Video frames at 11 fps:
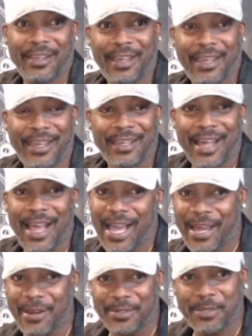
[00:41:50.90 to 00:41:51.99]
And I
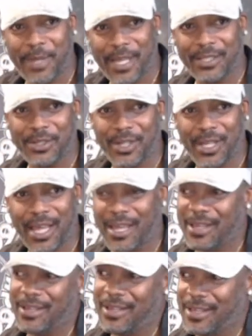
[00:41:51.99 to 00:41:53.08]
gotta respect all that.
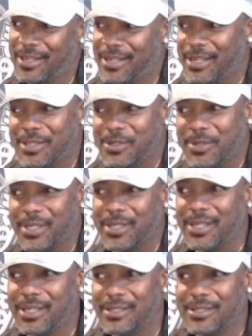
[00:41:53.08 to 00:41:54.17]
And it is what it
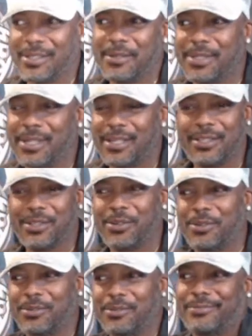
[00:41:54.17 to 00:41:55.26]
is. You know what I'm saying?
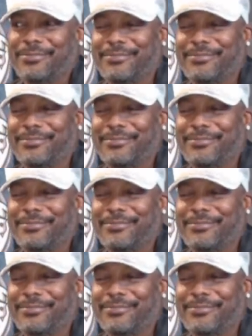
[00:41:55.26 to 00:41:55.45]
So